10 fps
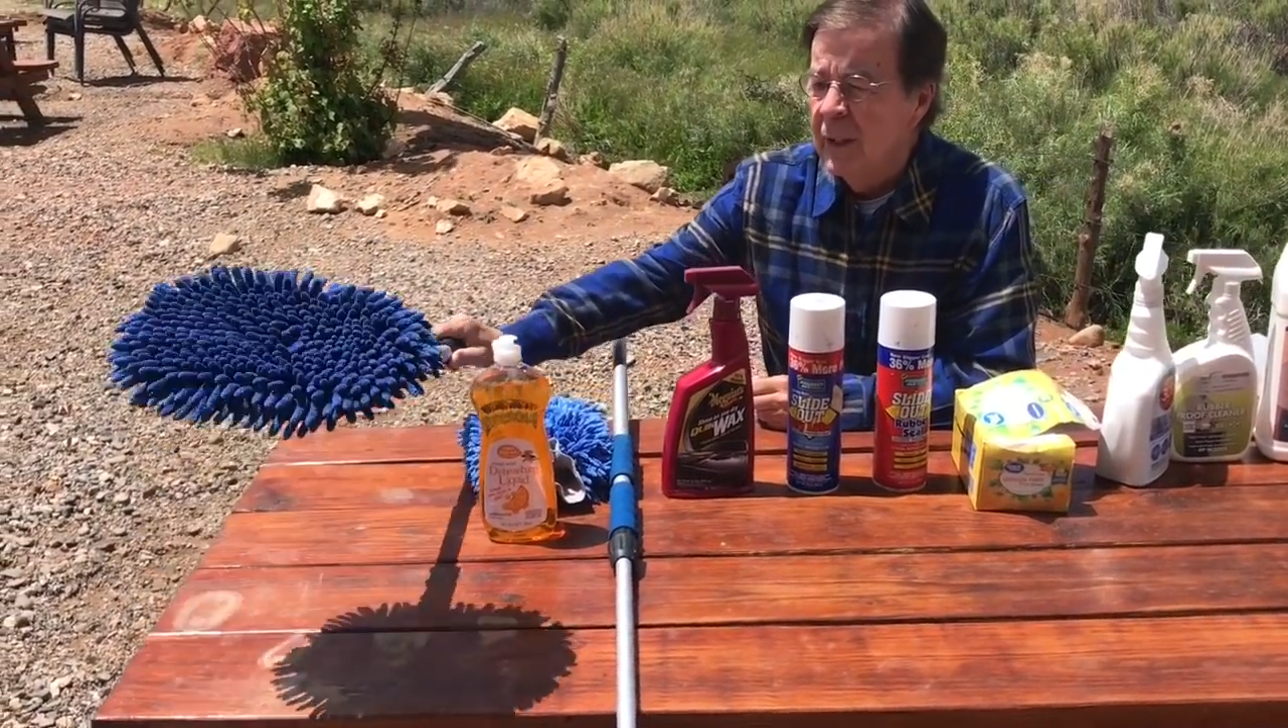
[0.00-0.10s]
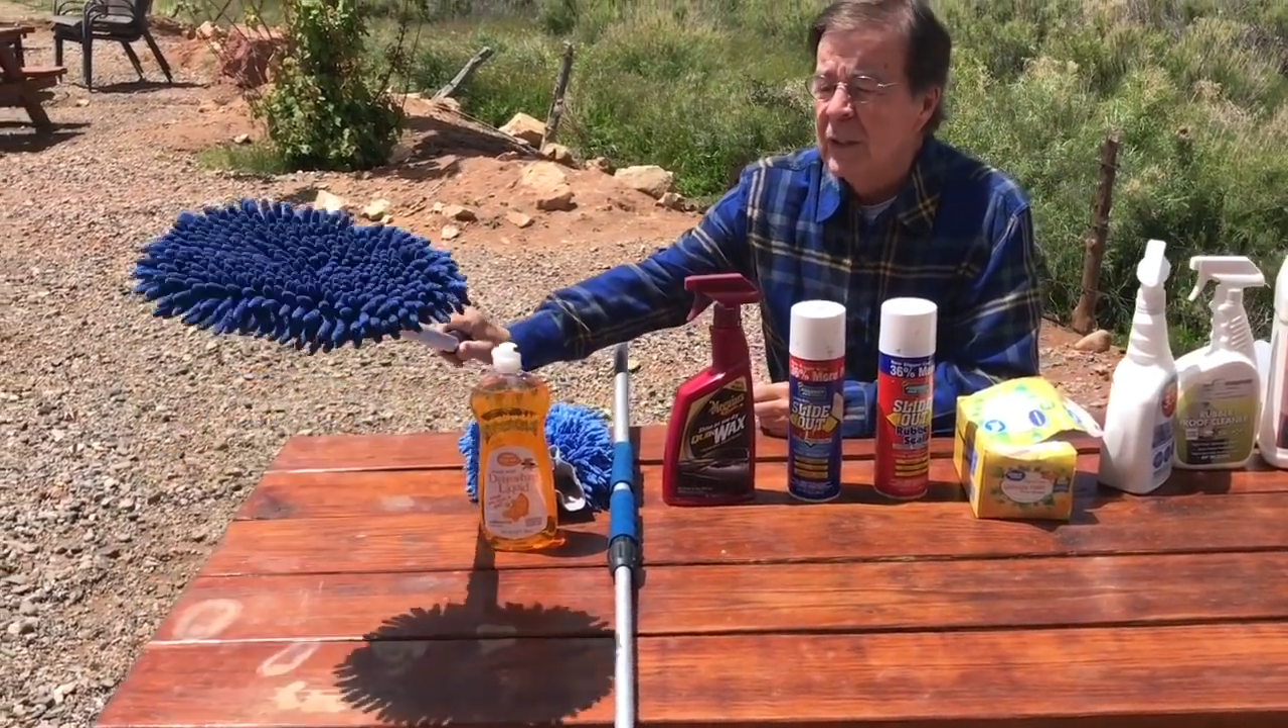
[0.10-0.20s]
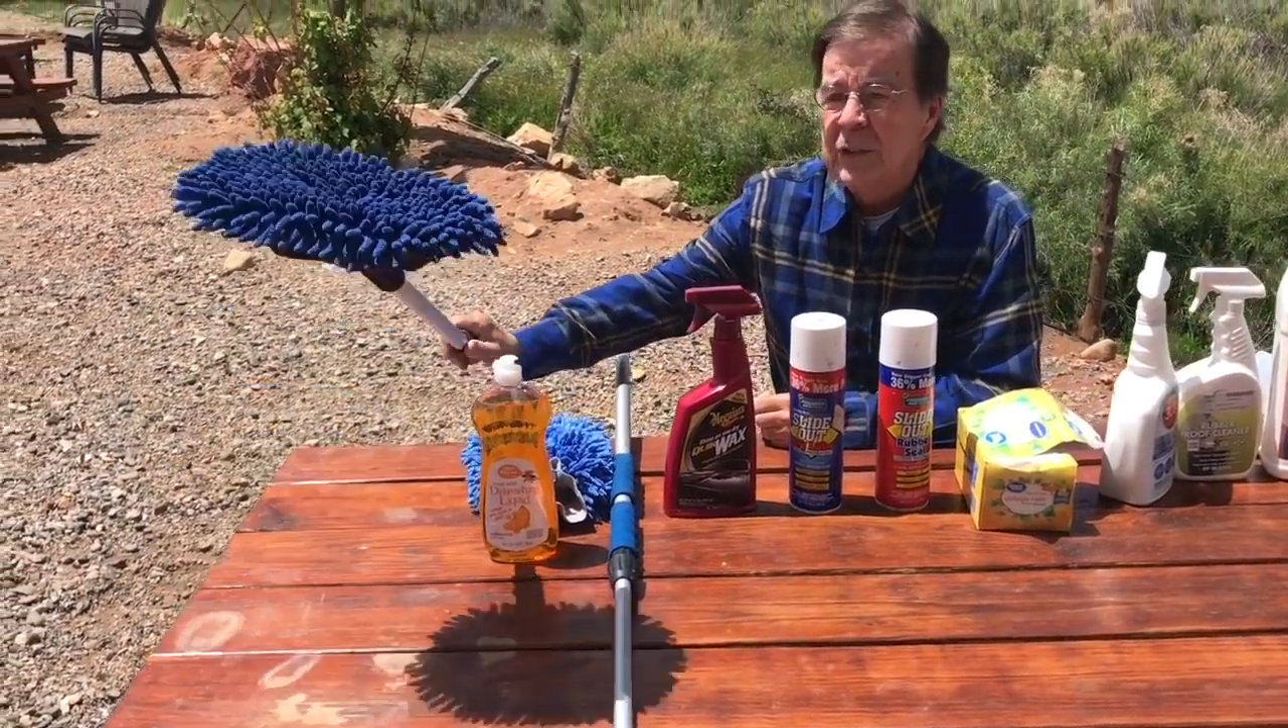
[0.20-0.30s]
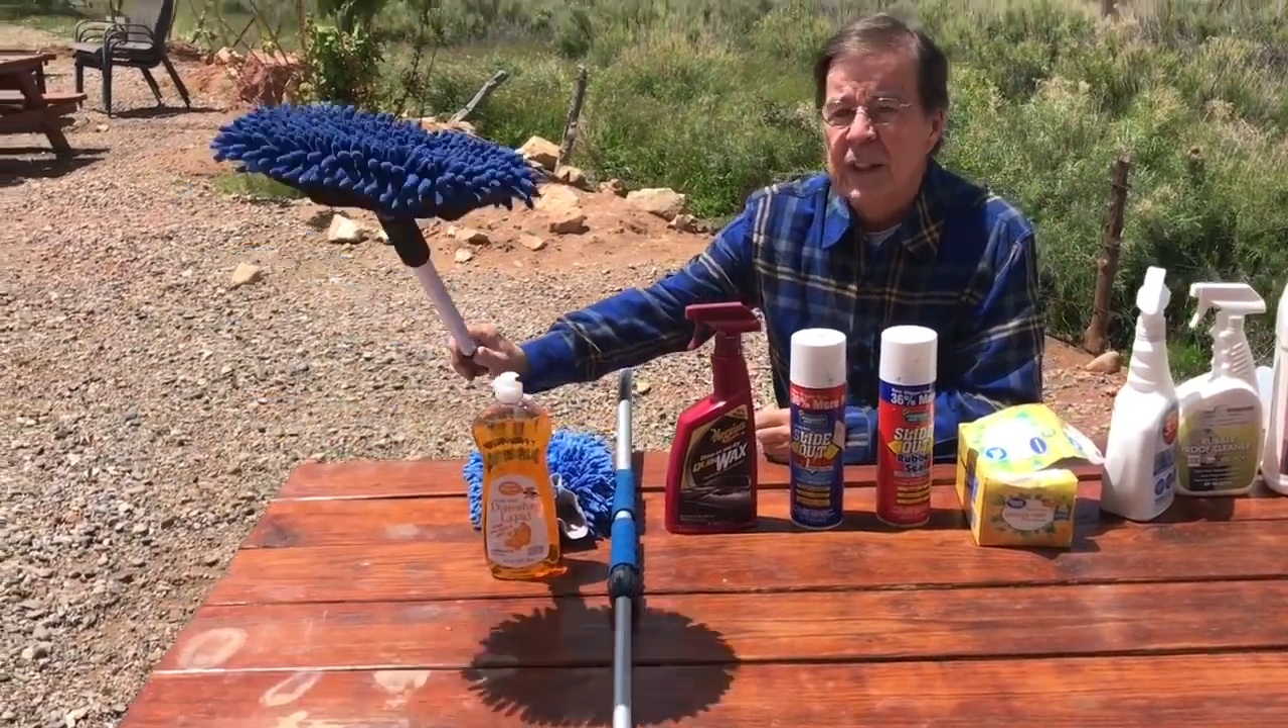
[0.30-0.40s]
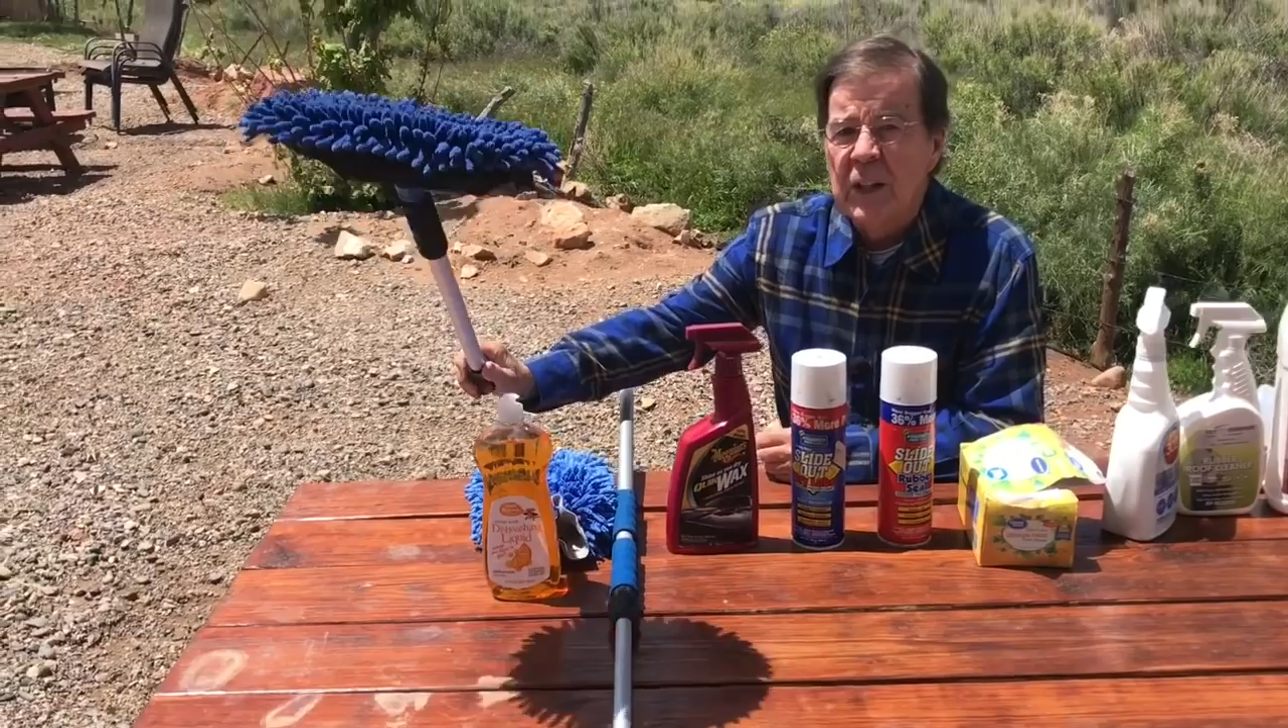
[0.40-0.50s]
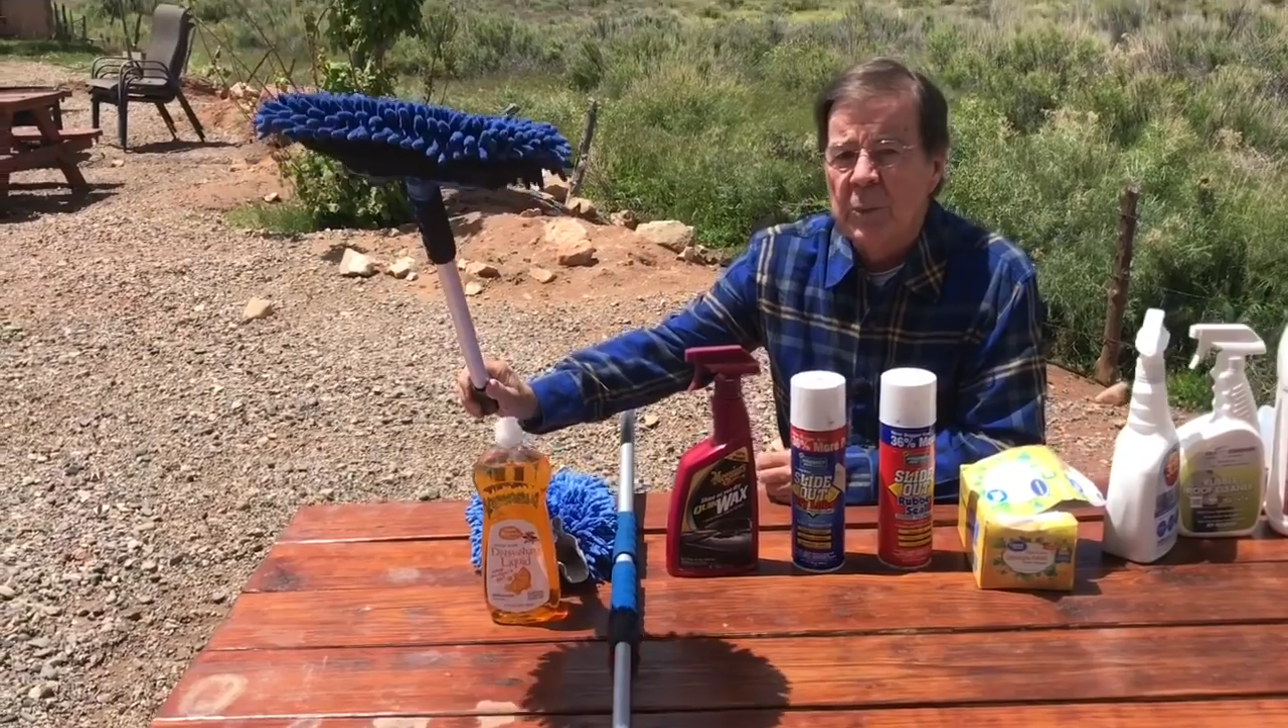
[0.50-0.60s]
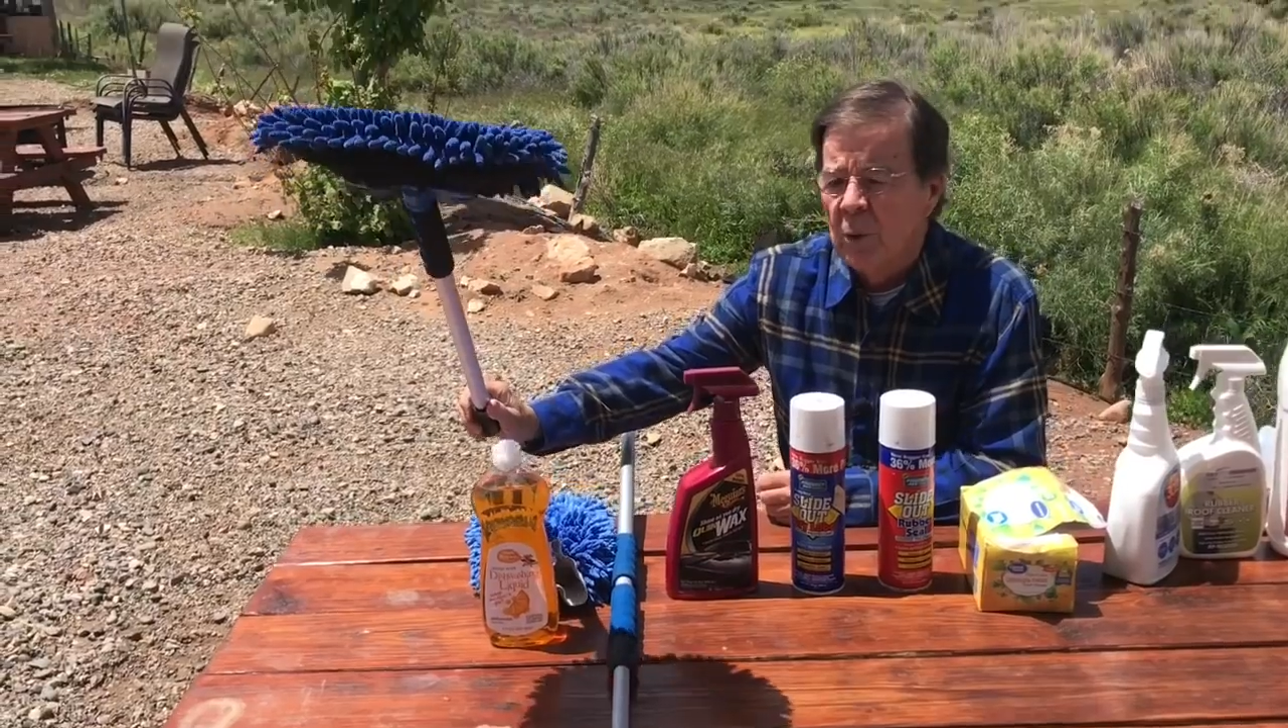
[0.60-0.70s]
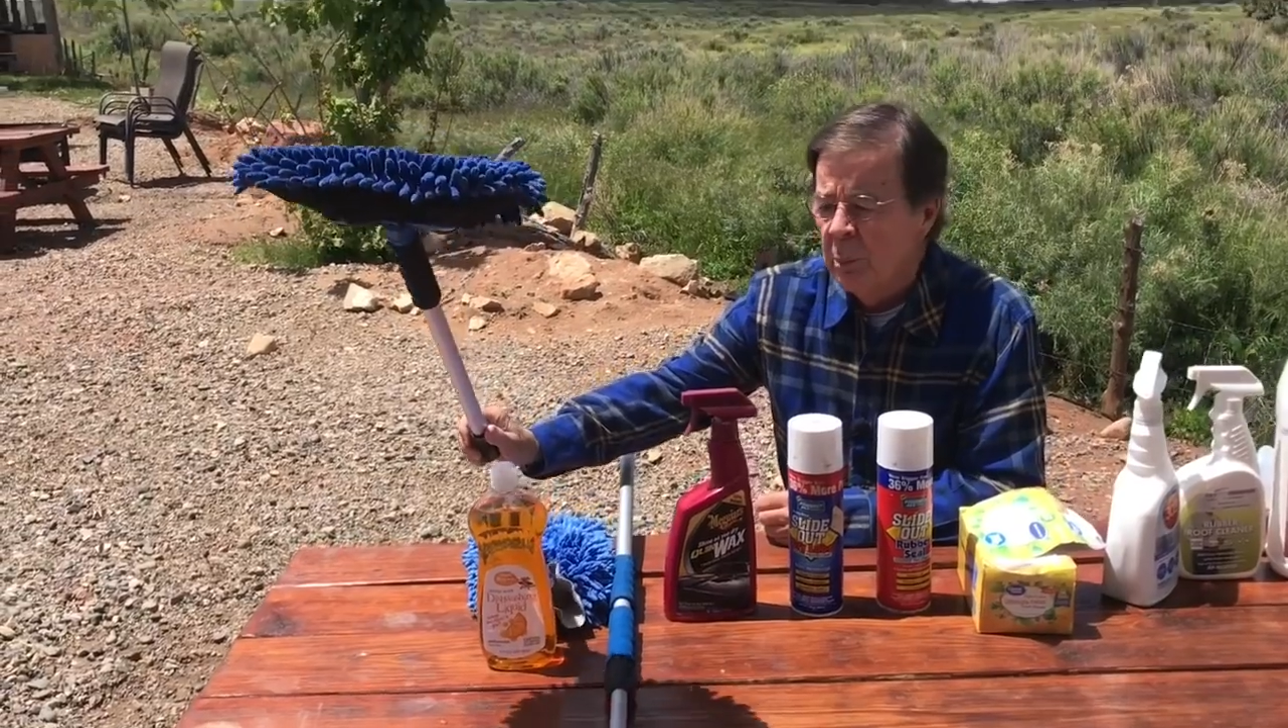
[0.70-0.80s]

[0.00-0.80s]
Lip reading: extendable